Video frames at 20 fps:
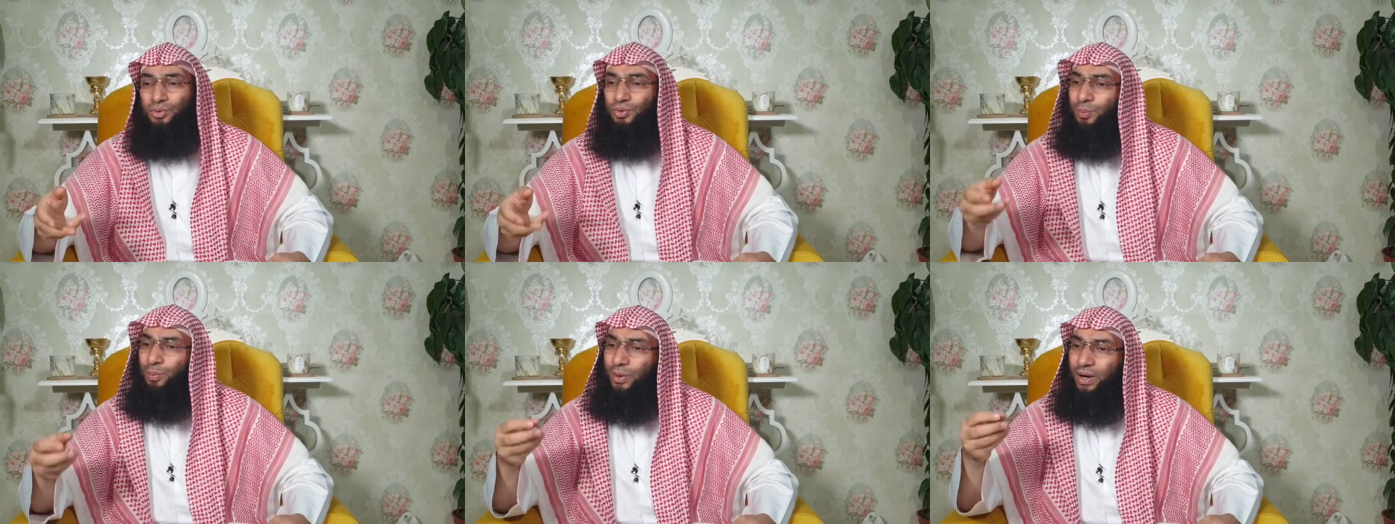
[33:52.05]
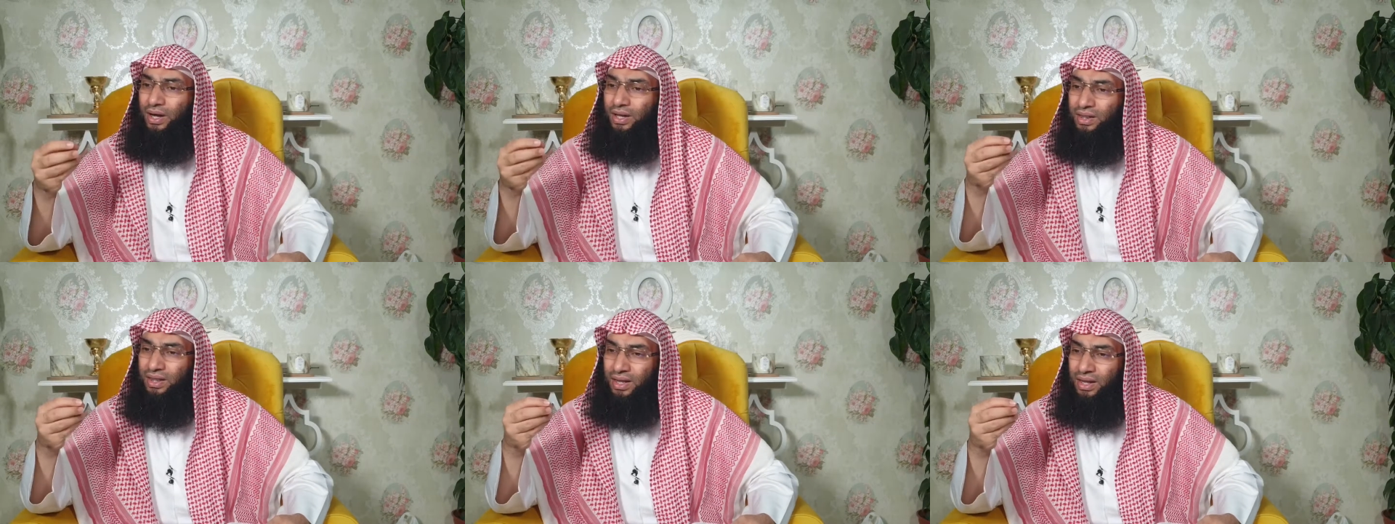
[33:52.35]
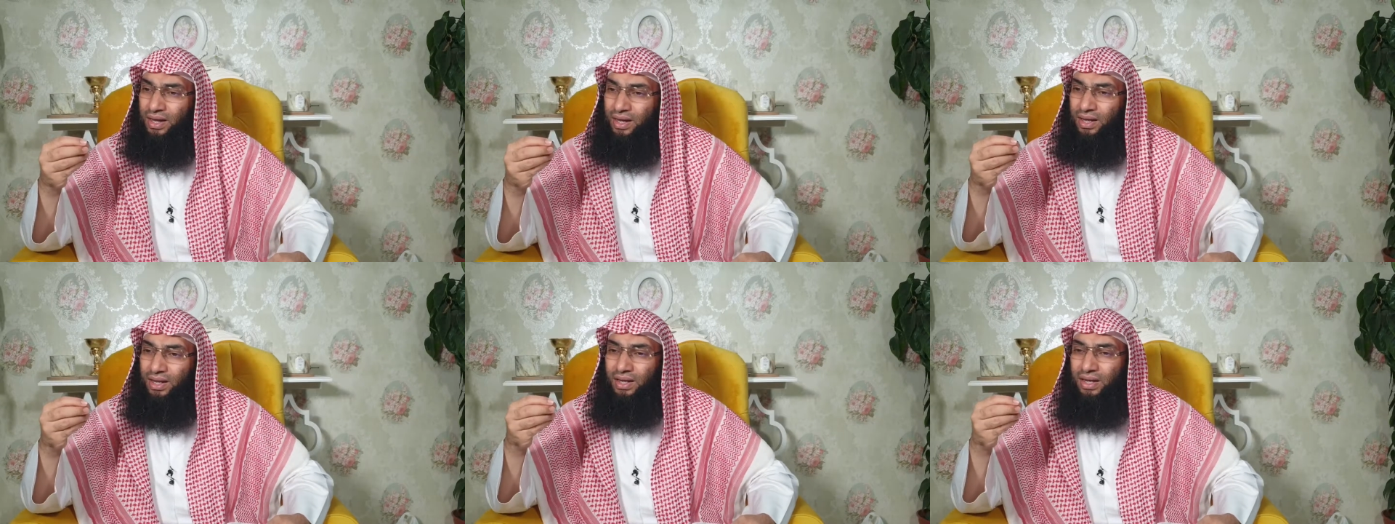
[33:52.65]
to buy
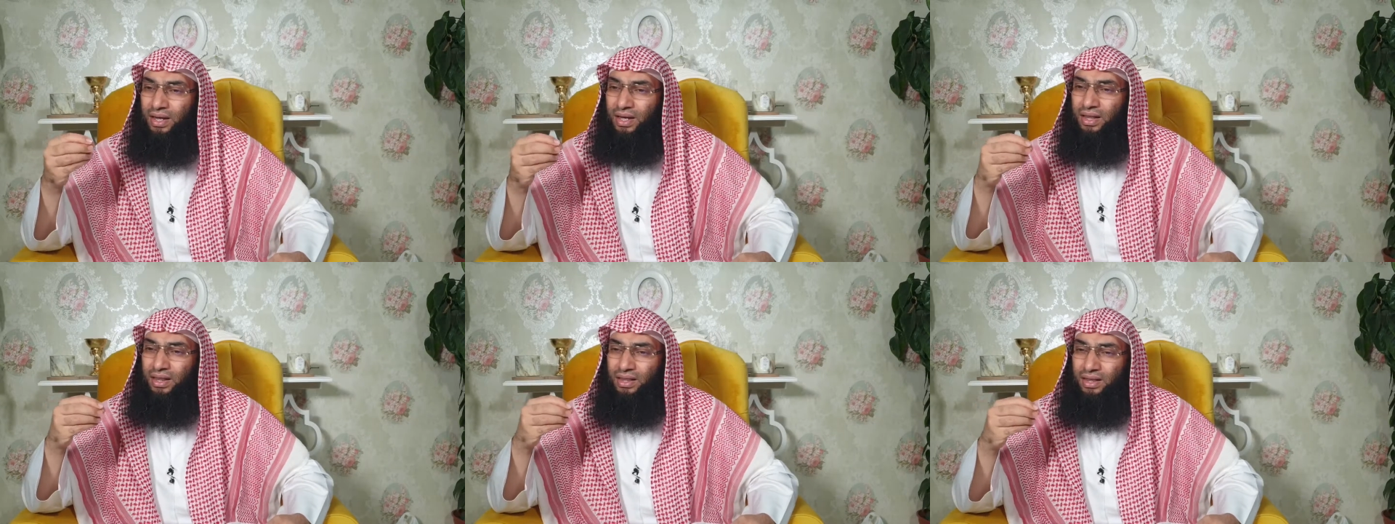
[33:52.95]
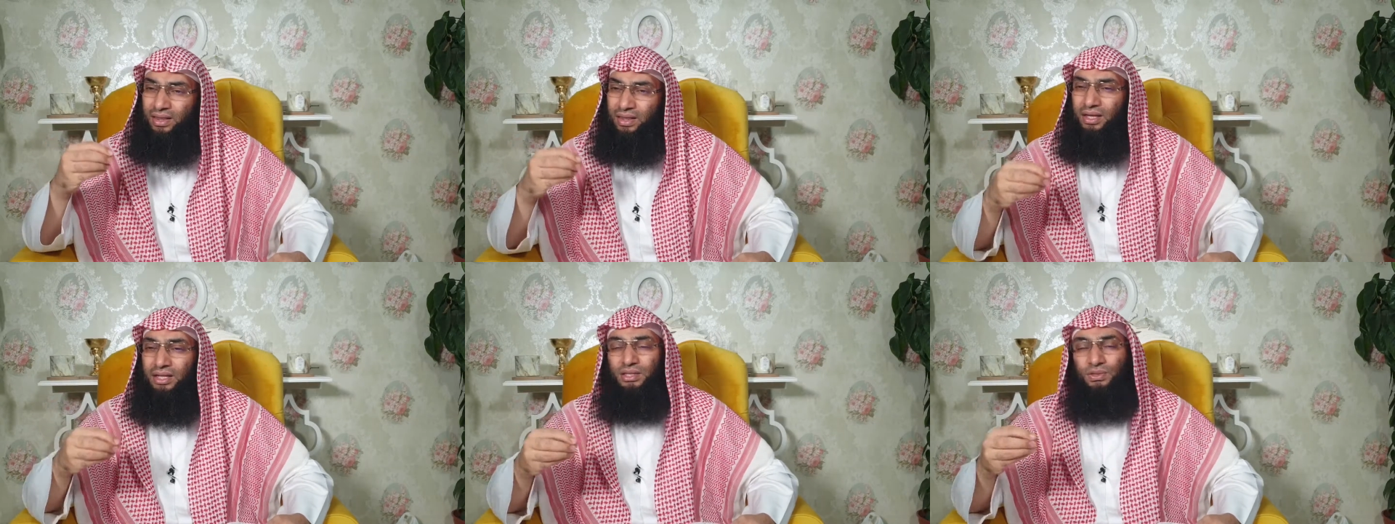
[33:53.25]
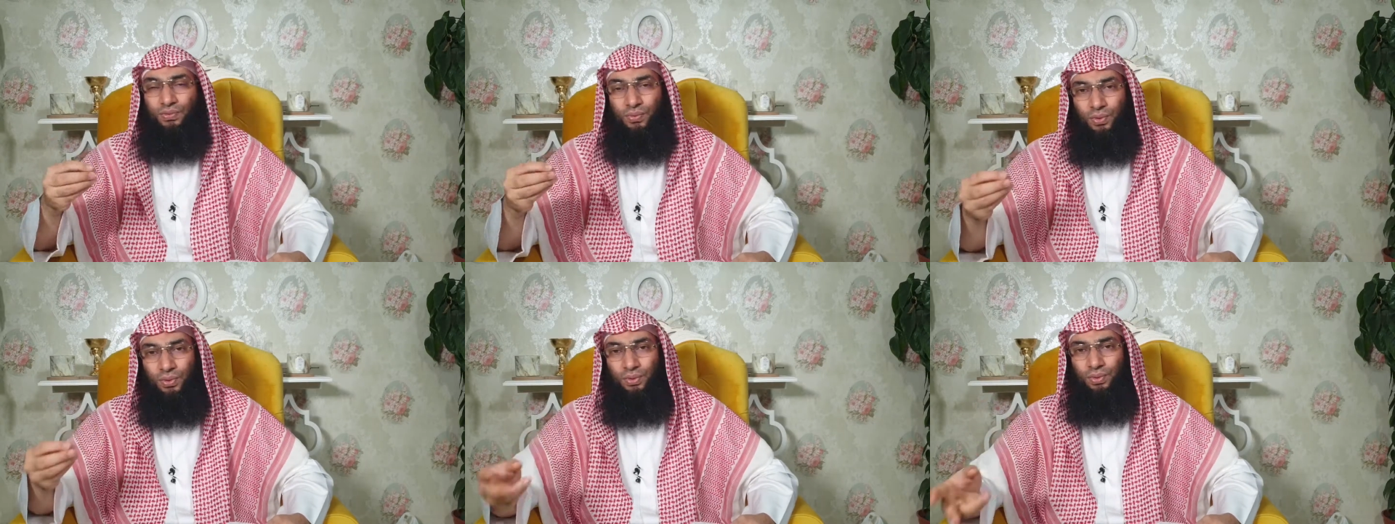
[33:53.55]
the
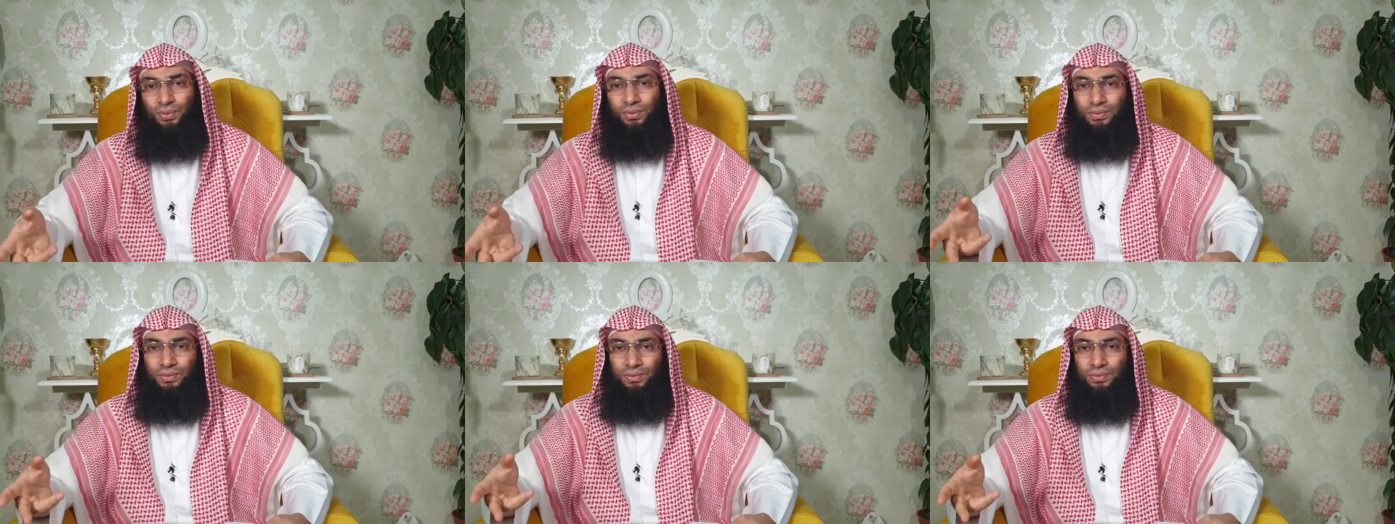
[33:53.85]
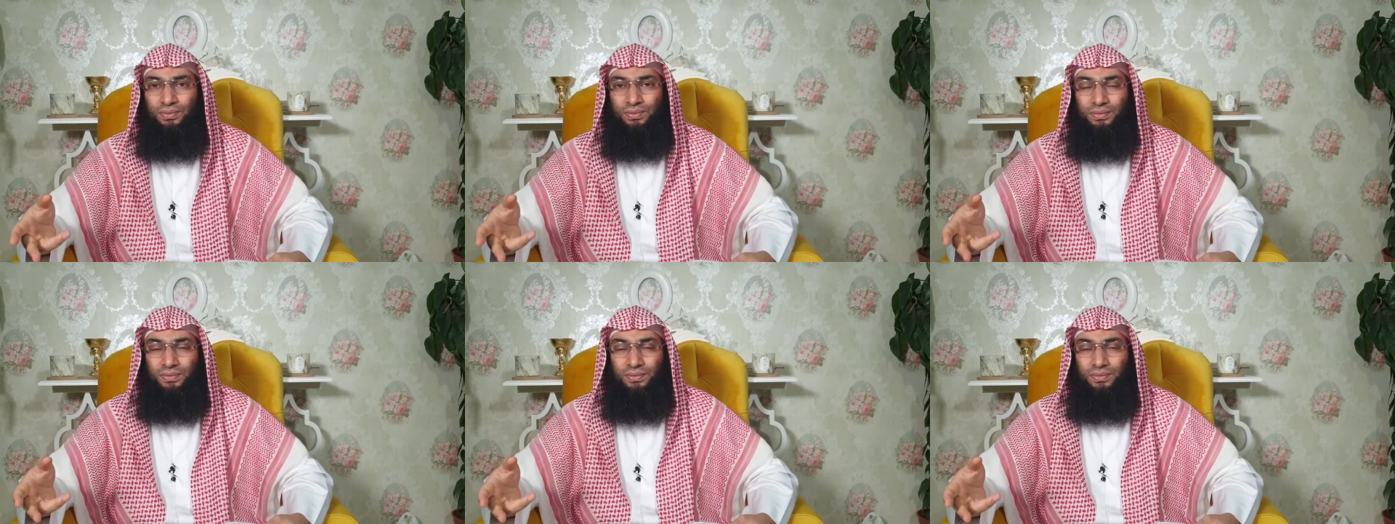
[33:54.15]
things for you.